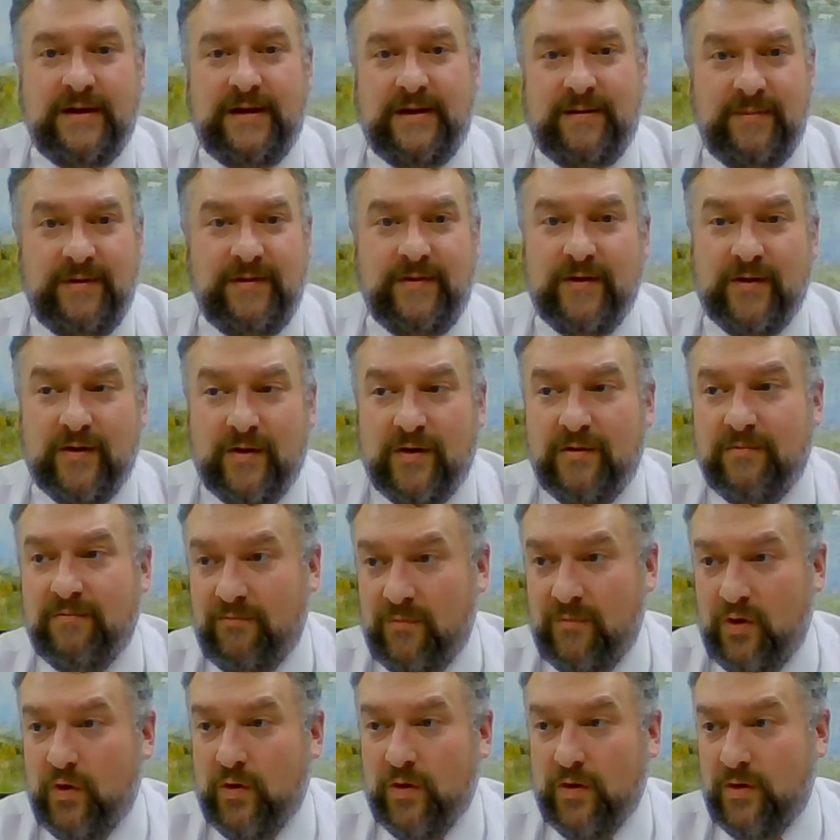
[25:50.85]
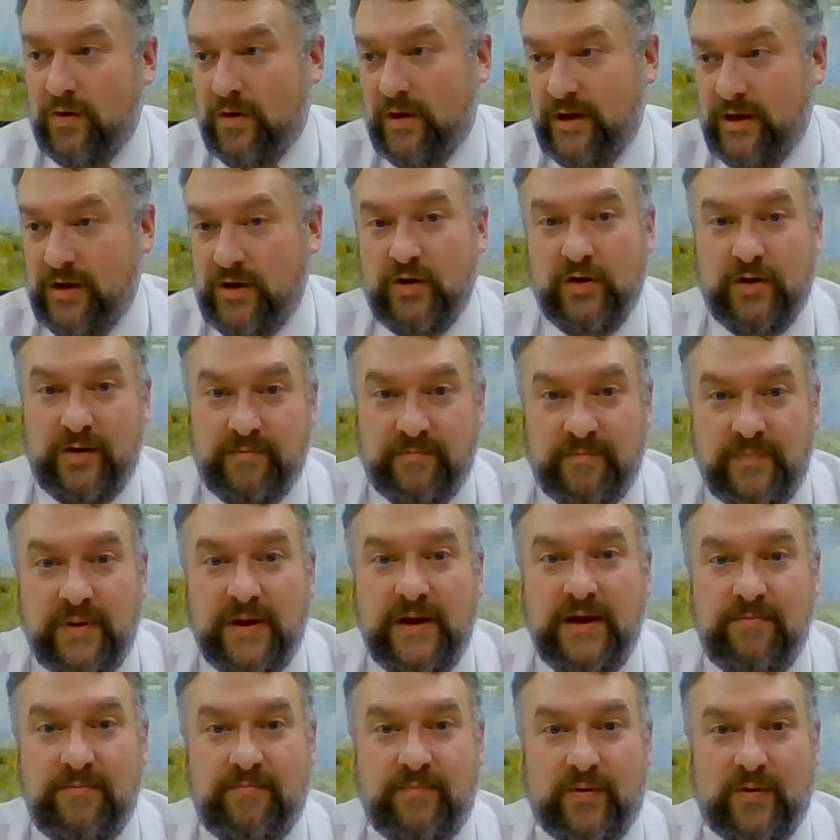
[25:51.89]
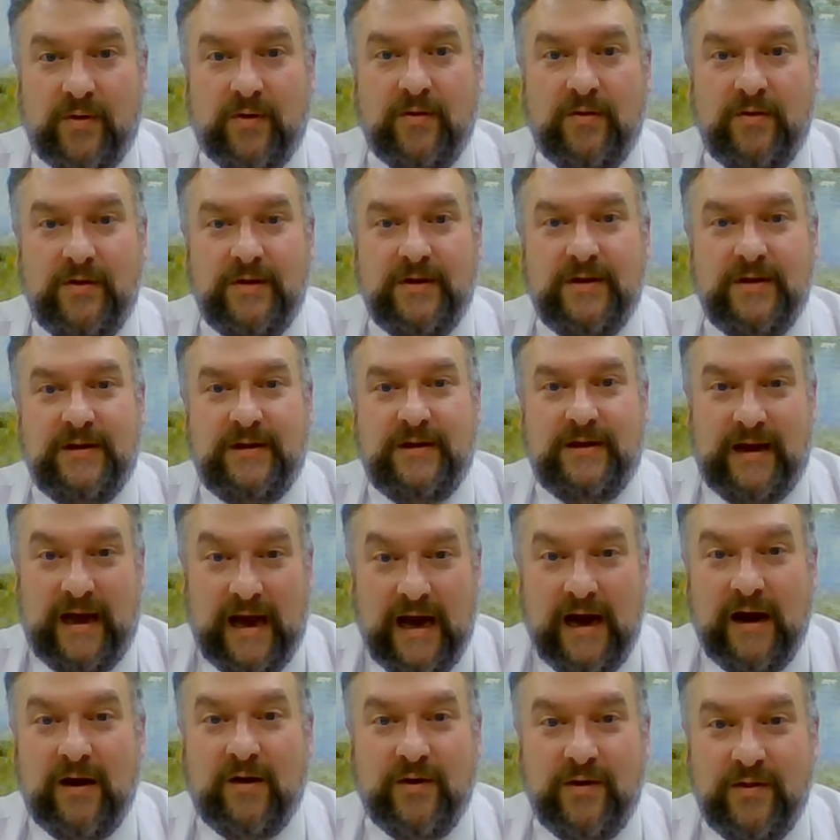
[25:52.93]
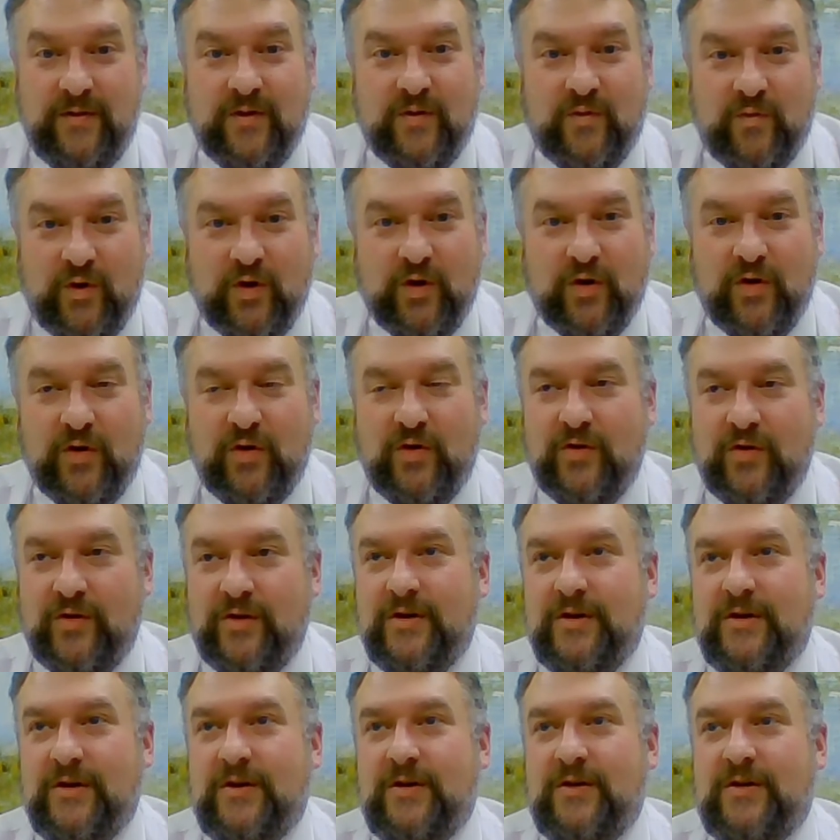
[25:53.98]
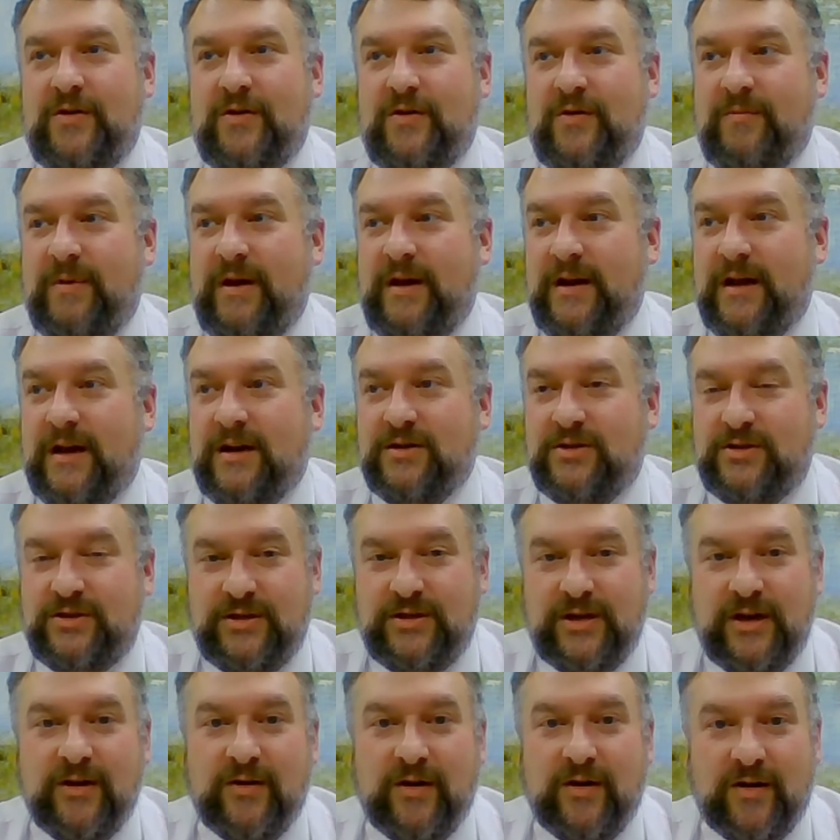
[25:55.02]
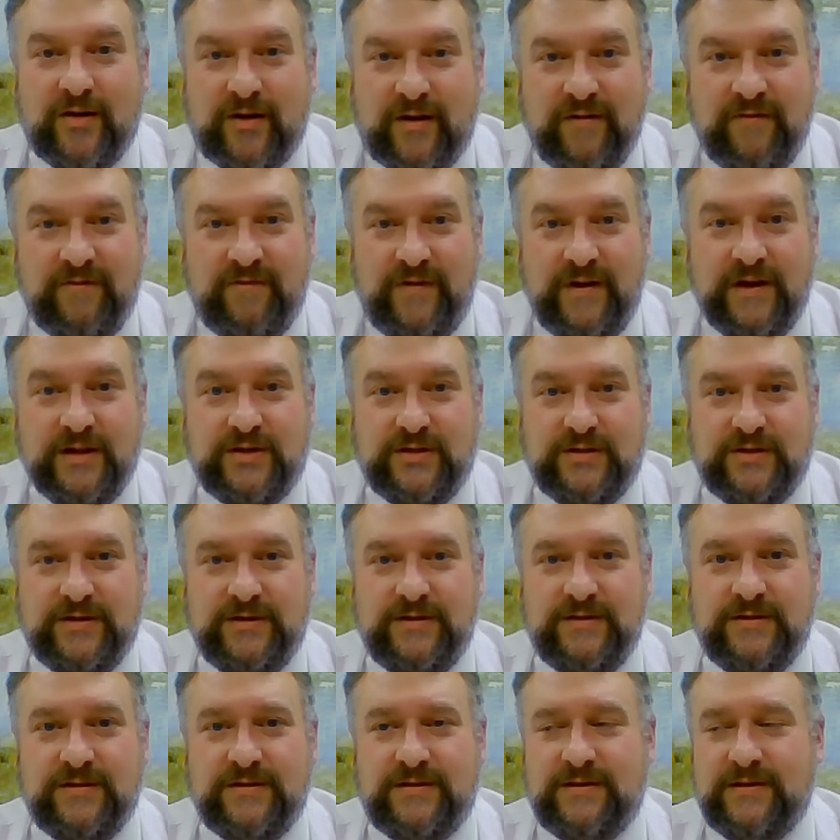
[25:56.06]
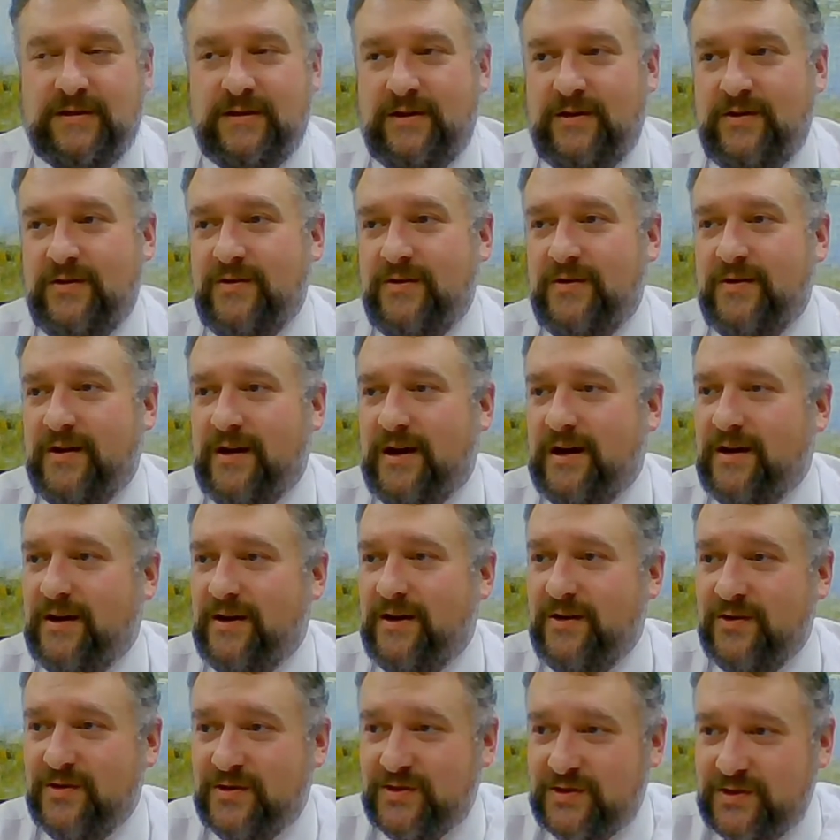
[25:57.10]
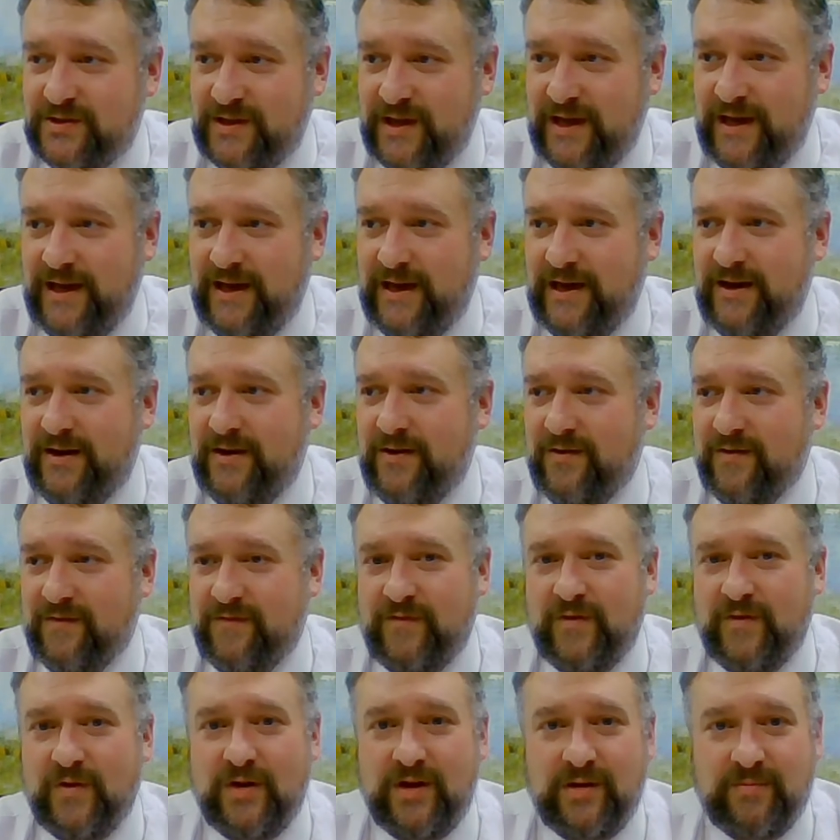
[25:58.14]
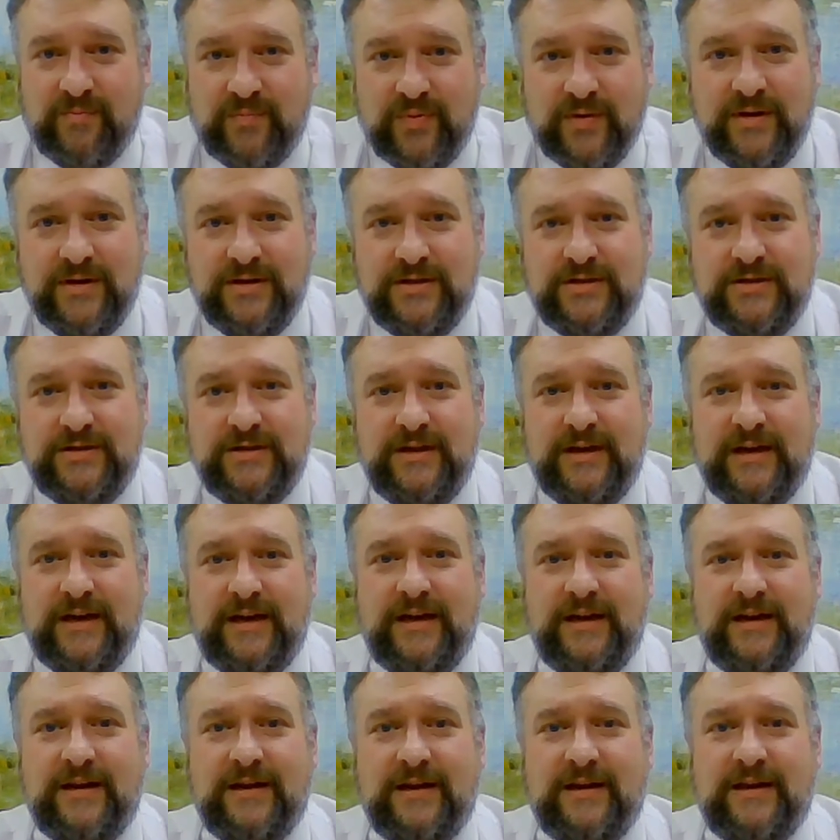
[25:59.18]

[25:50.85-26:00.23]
I mean, there are morally good people out in the world who may not share our convictions and who do not understand or fully appreciate